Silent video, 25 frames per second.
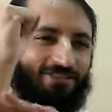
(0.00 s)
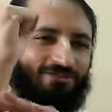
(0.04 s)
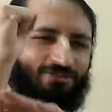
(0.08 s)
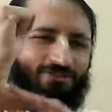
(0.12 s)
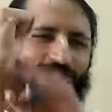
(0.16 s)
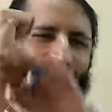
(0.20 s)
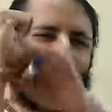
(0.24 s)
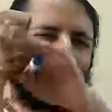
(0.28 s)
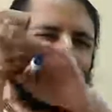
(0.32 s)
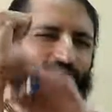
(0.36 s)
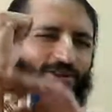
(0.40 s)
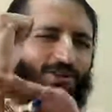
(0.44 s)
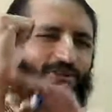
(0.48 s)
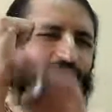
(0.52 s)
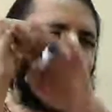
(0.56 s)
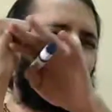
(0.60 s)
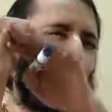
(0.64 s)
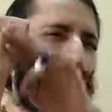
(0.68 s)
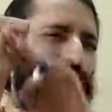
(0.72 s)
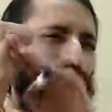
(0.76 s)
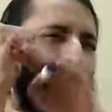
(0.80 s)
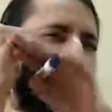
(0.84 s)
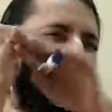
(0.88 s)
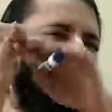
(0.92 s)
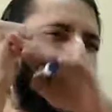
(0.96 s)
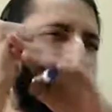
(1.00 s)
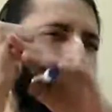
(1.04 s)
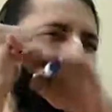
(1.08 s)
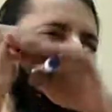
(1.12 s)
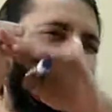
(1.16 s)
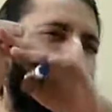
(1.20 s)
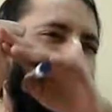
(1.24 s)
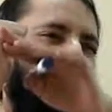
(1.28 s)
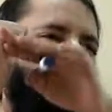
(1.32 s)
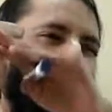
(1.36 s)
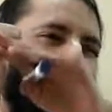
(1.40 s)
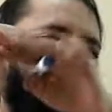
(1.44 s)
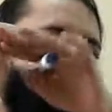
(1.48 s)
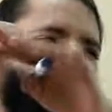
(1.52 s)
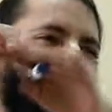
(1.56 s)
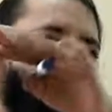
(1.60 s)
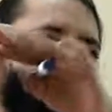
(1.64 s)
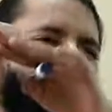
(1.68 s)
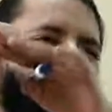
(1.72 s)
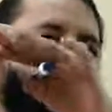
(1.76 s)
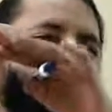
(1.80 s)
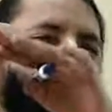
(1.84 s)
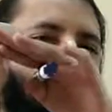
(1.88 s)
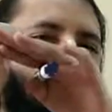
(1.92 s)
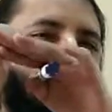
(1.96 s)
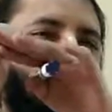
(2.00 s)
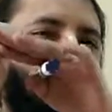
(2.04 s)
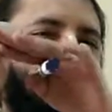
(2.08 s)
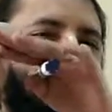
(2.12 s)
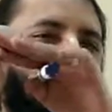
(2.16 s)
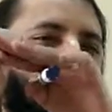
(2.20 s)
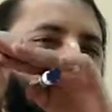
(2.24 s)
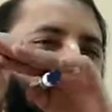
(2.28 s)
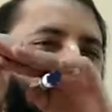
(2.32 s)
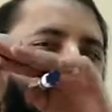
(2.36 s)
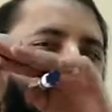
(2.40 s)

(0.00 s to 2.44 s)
you just pushed yourself